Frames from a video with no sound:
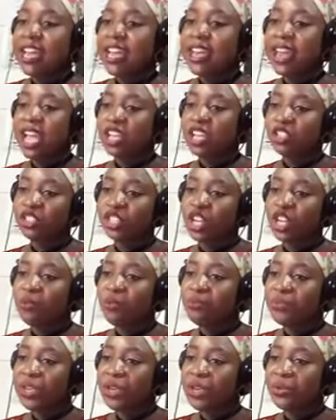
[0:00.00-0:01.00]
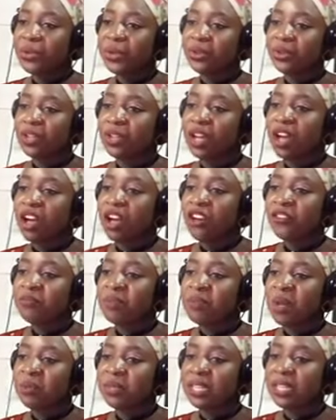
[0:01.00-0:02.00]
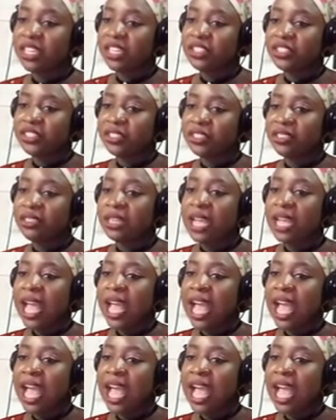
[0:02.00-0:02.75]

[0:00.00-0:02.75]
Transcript: National Bureau of Population